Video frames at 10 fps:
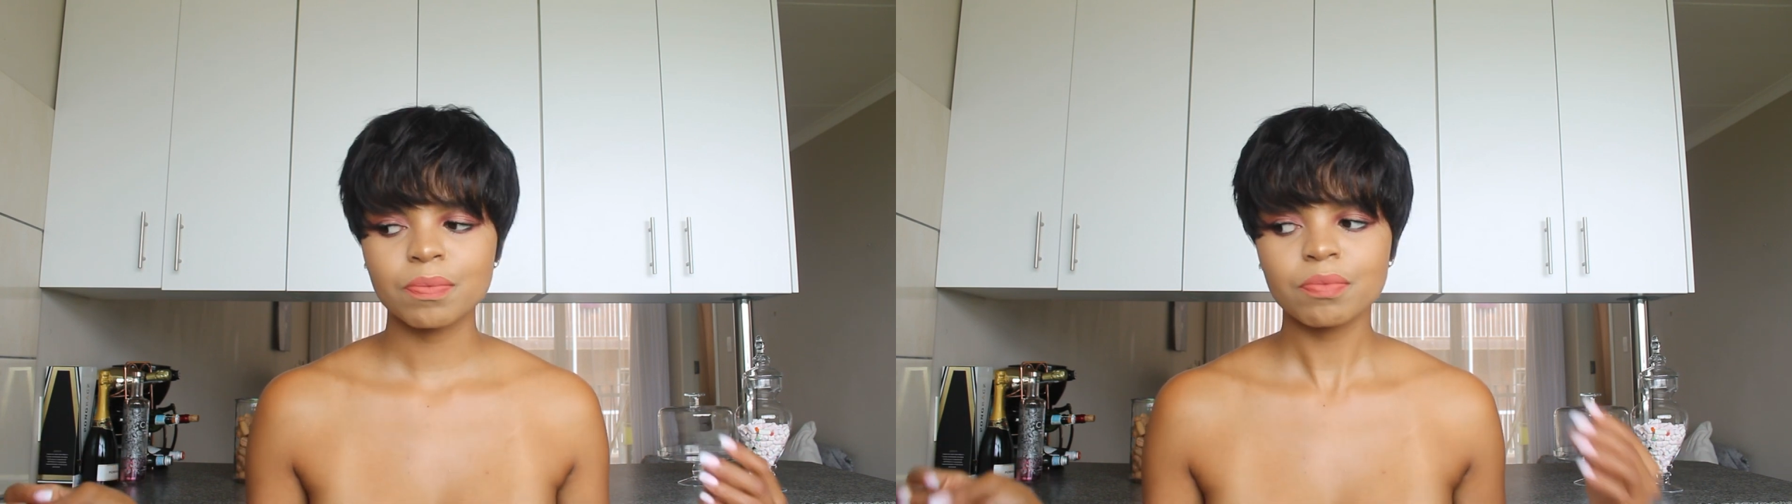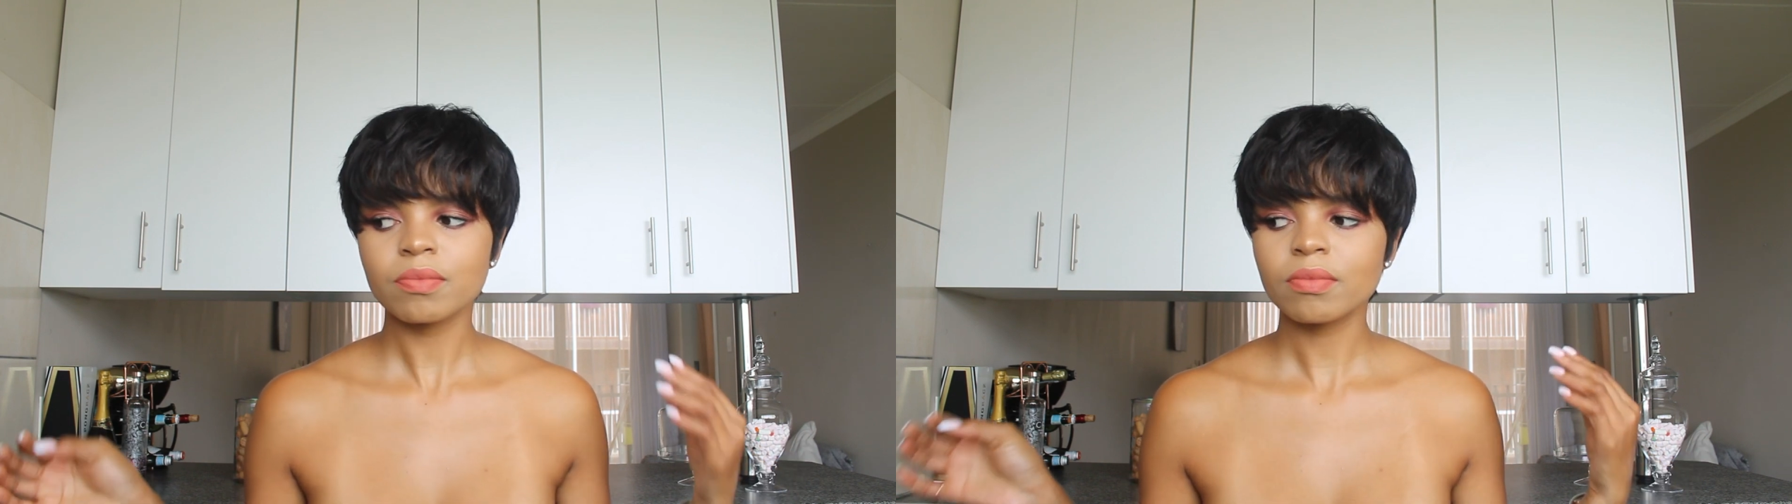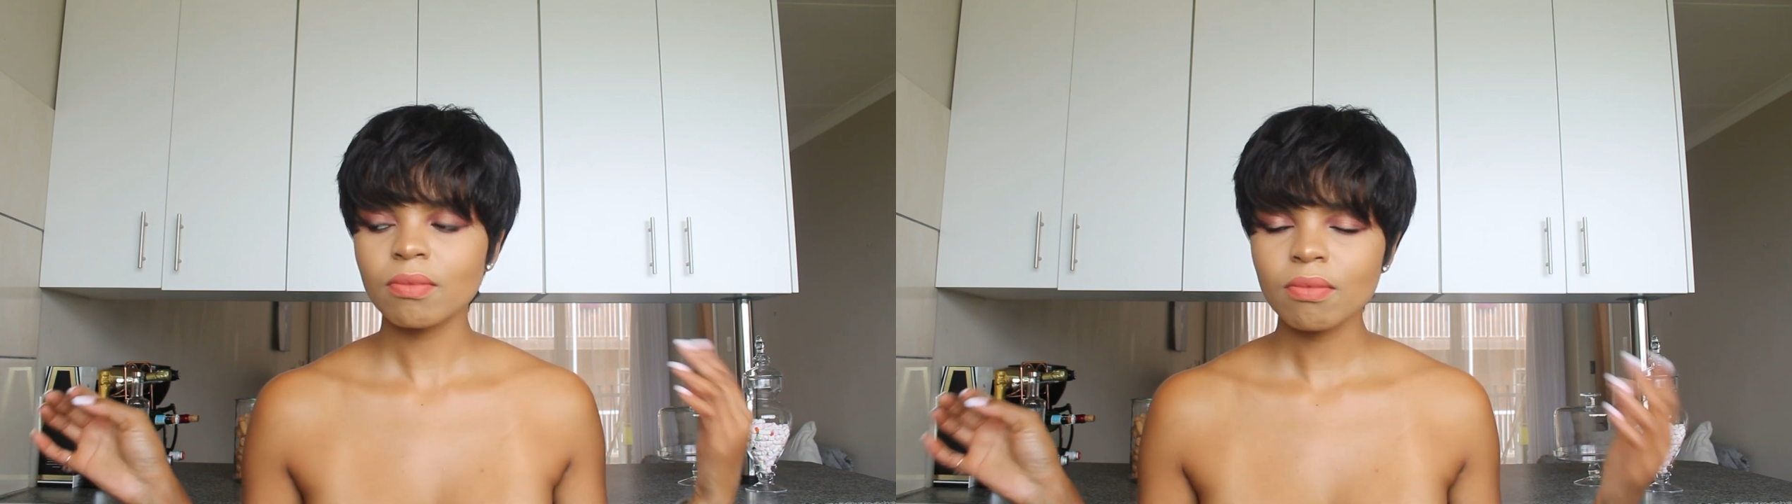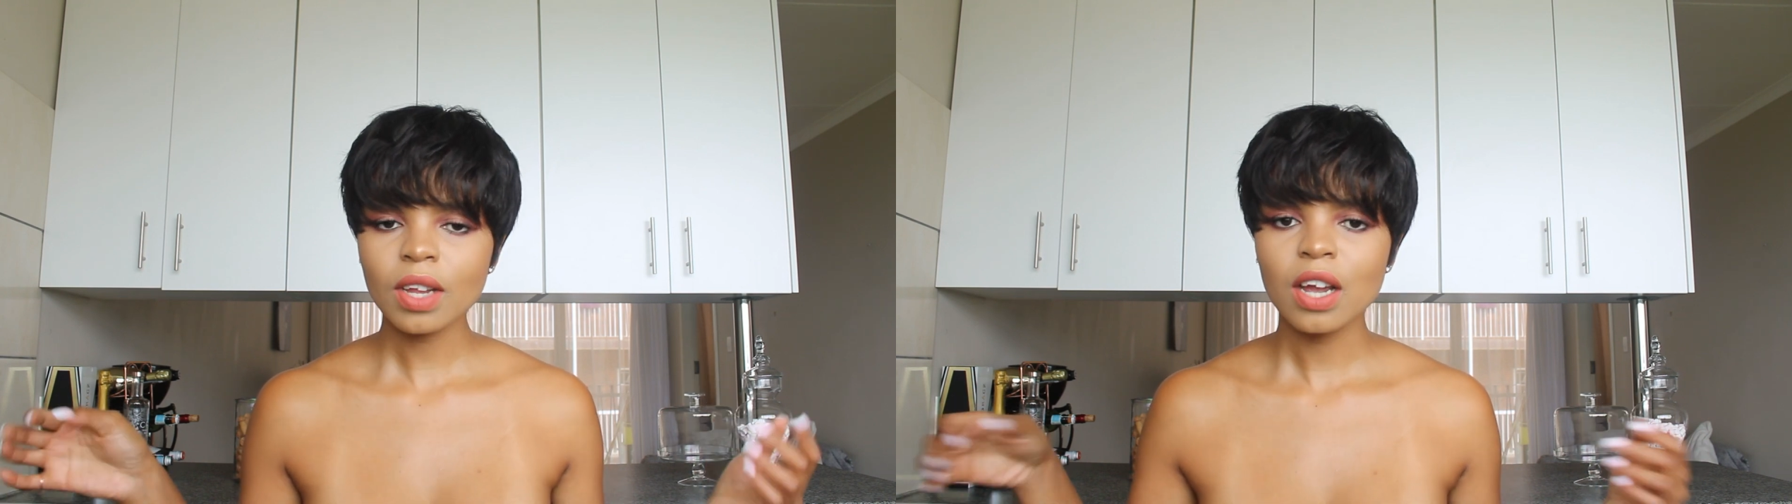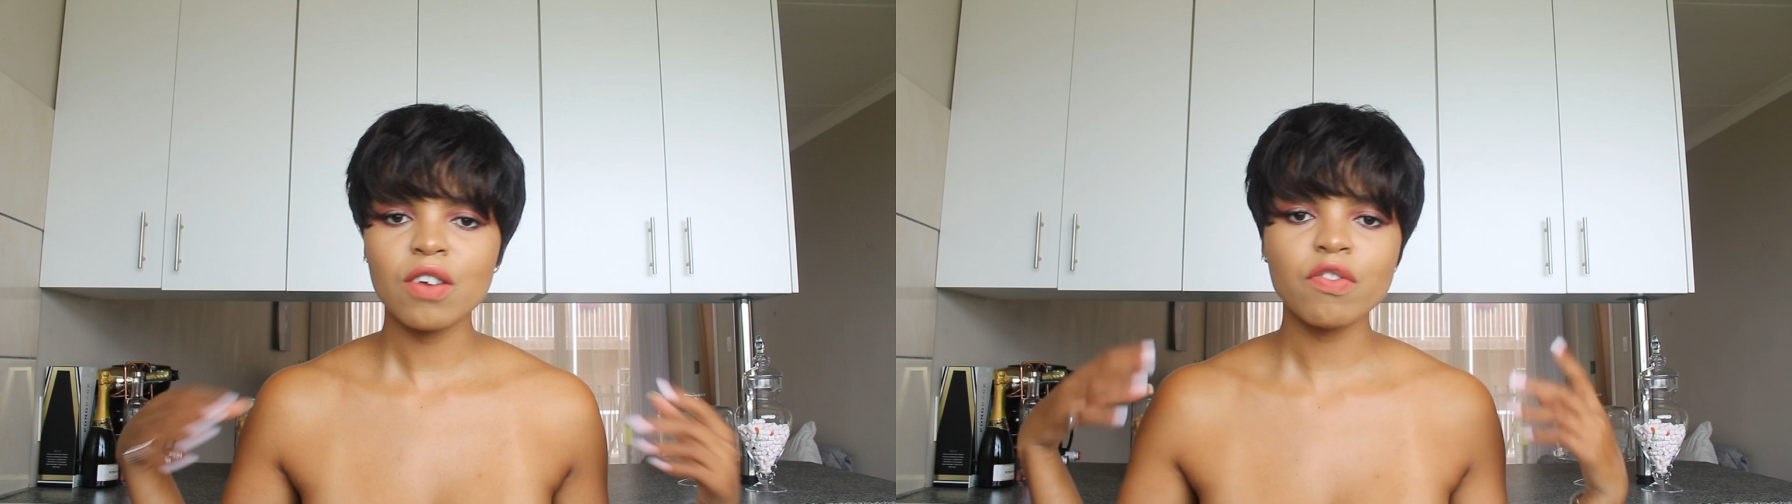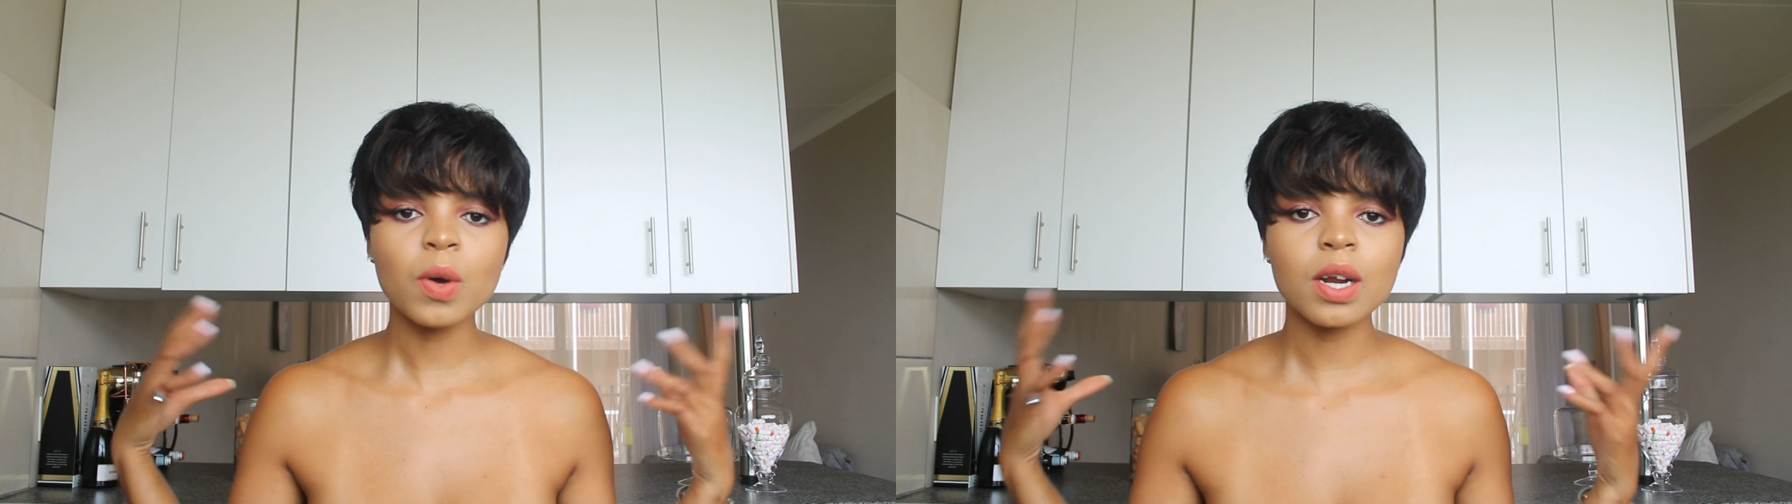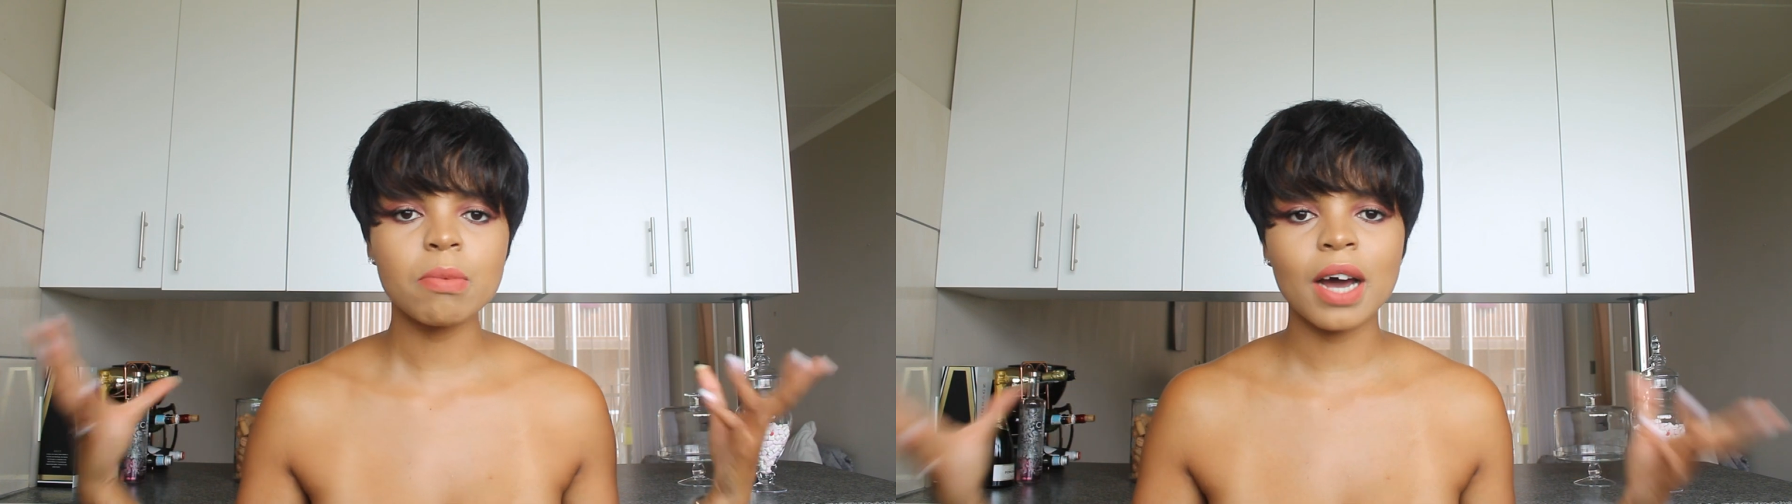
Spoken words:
if you want to